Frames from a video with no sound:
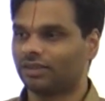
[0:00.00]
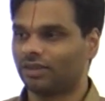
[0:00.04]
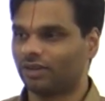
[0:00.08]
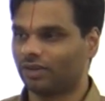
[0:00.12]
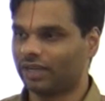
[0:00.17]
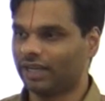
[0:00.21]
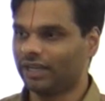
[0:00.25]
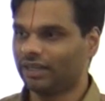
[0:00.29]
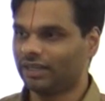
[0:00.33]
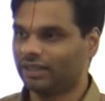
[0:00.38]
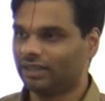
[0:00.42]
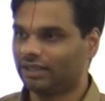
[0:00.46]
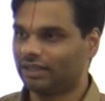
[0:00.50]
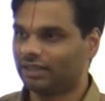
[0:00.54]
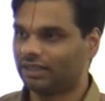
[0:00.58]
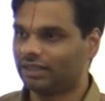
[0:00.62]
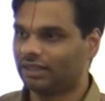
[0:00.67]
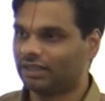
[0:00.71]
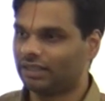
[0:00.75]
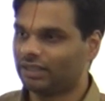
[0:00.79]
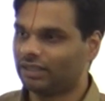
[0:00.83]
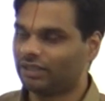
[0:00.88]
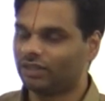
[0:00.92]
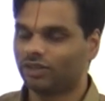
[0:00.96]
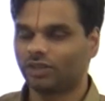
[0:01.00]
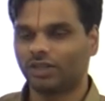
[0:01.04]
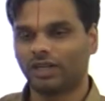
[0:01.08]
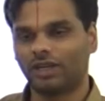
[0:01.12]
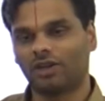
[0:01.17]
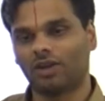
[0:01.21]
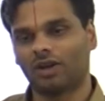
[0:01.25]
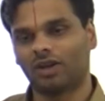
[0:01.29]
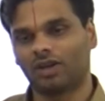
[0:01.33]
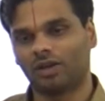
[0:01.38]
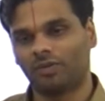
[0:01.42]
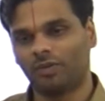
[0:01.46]
Okay, you
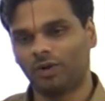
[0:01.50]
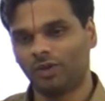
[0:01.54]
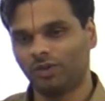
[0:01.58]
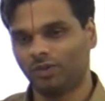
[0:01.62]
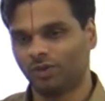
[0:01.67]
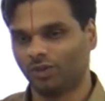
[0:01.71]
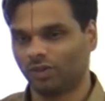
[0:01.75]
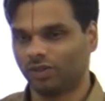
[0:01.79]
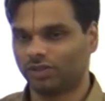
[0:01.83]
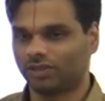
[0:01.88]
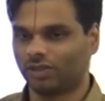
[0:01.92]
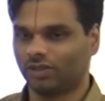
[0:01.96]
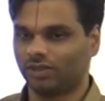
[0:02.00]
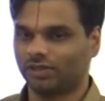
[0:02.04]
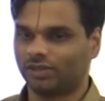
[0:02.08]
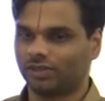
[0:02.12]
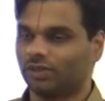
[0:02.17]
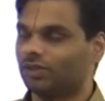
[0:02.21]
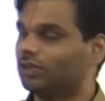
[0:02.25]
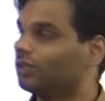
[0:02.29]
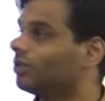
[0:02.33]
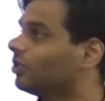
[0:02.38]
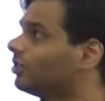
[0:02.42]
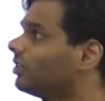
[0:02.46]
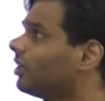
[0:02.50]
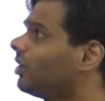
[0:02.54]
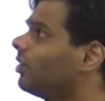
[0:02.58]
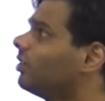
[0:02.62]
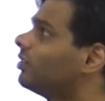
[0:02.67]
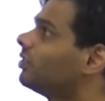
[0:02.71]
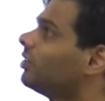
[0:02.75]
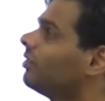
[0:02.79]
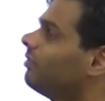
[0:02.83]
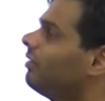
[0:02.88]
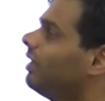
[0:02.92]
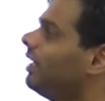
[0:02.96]
can talk about those also. Those are
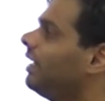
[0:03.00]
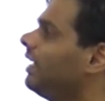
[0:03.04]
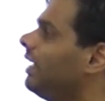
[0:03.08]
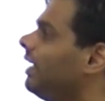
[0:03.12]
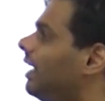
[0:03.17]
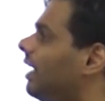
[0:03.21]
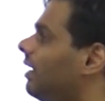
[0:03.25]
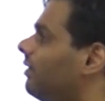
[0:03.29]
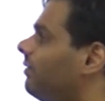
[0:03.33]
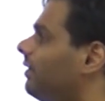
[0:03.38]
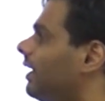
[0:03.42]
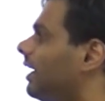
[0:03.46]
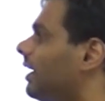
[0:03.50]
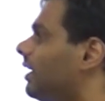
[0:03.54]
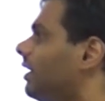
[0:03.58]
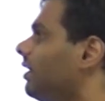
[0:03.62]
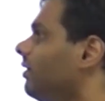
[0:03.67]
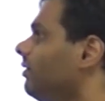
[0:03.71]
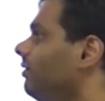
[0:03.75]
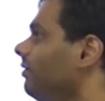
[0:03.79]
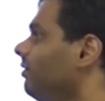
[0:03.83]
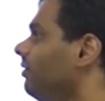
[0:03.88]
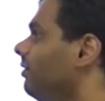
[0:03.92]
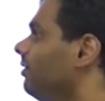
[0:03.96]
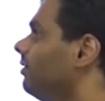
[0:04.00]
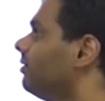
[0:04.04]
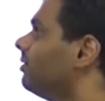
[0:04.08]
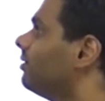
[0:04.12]
also very effective